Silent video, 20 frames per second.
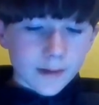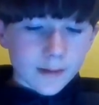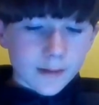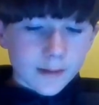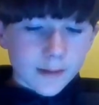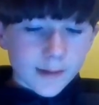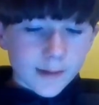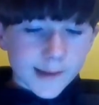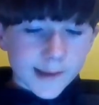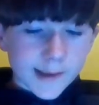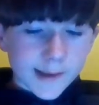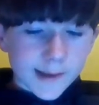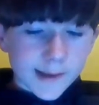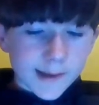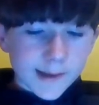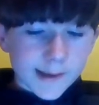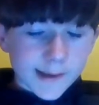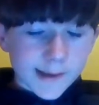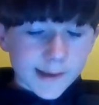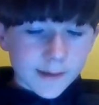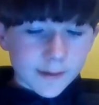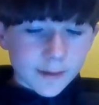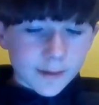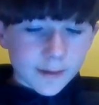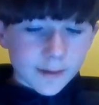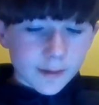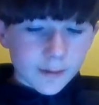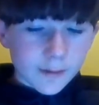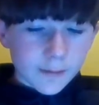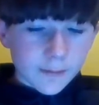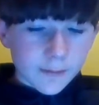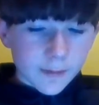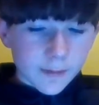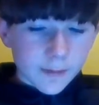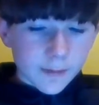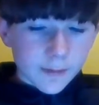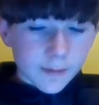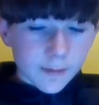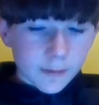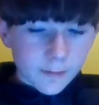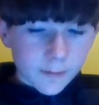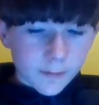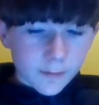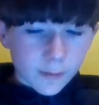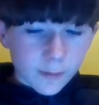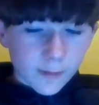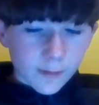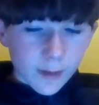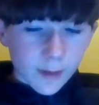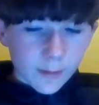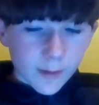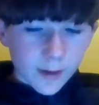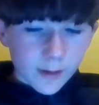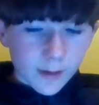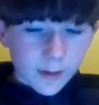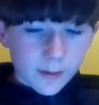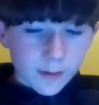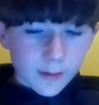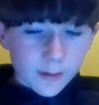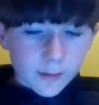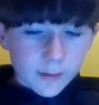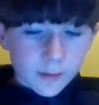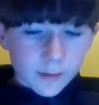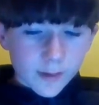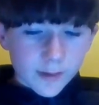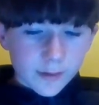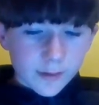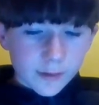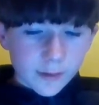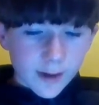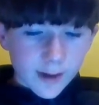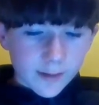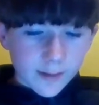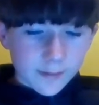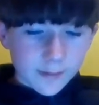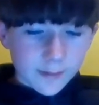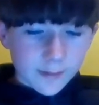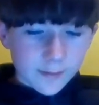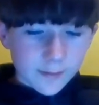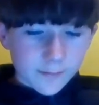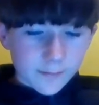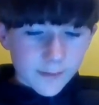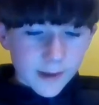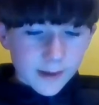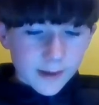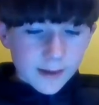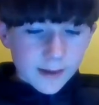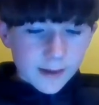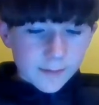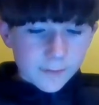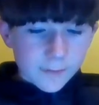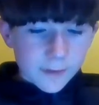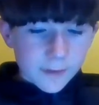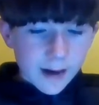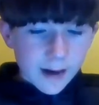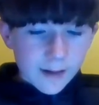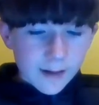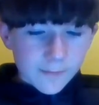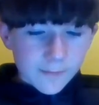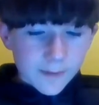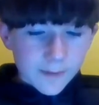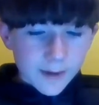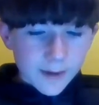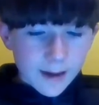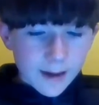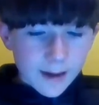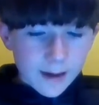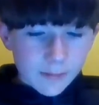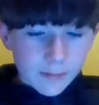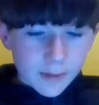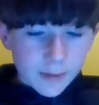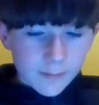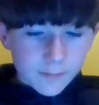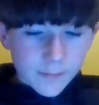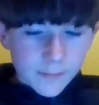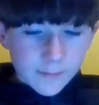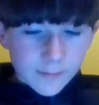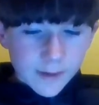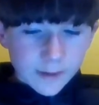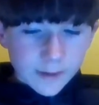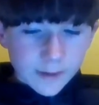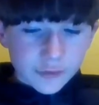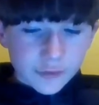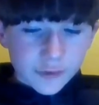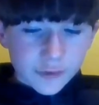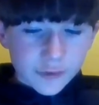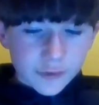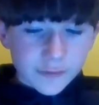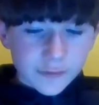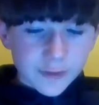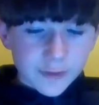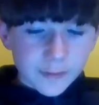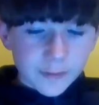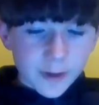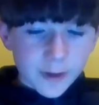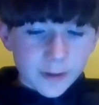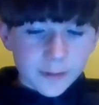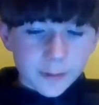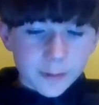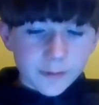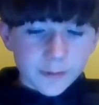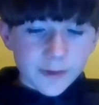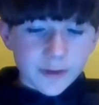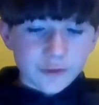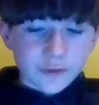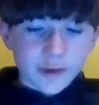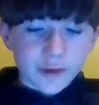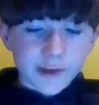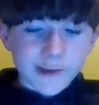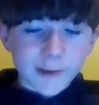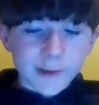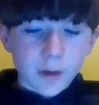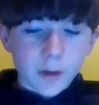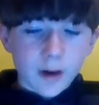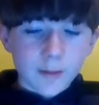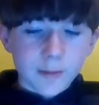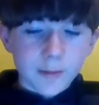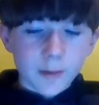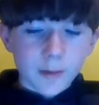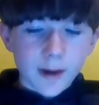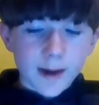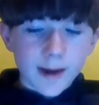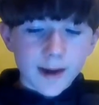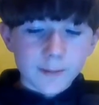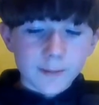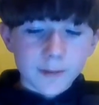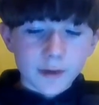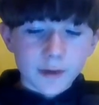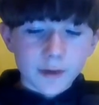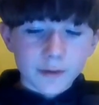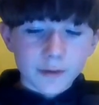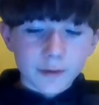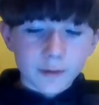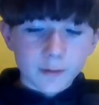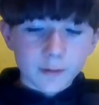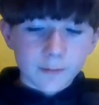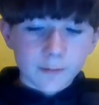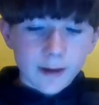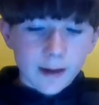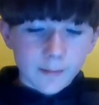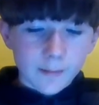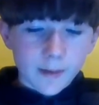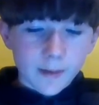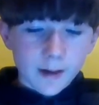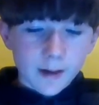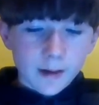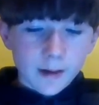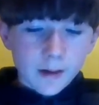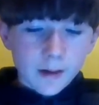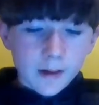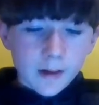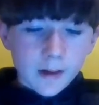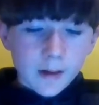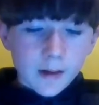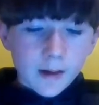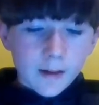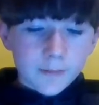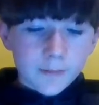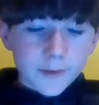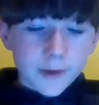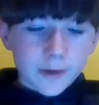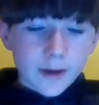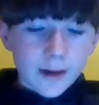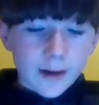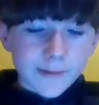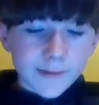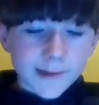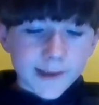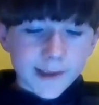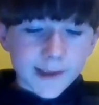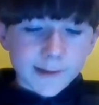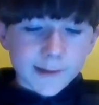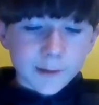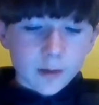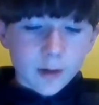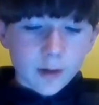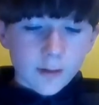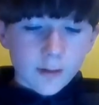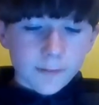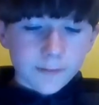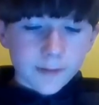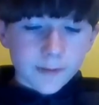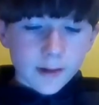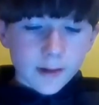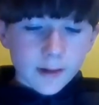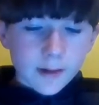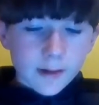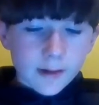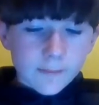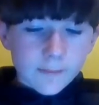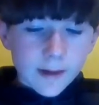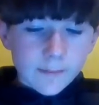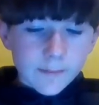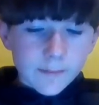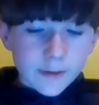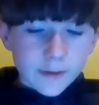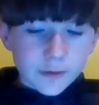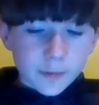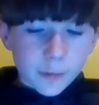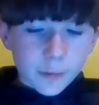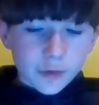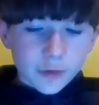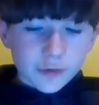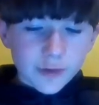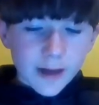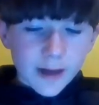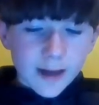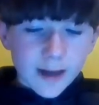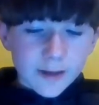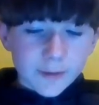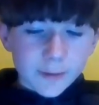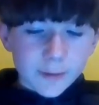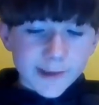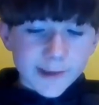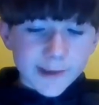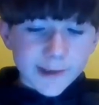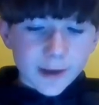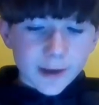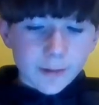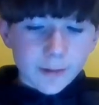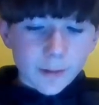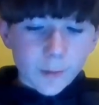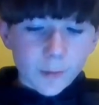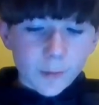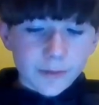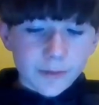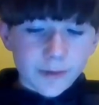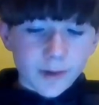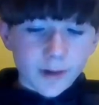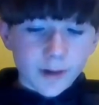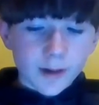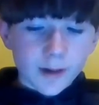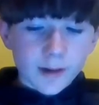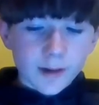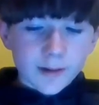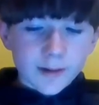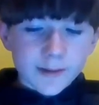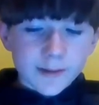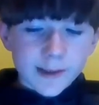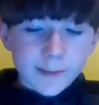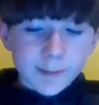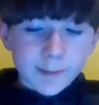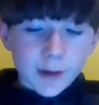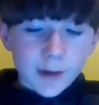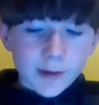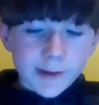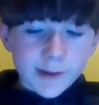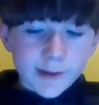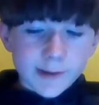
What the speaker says: sneeze into the crook of your elbow, not into your hand. If you have a carer, they should use disposable tissues to wipe away any mucus or phlegm after you have sneezed or coughed. Then they should wash their hands with soap and water, dispose the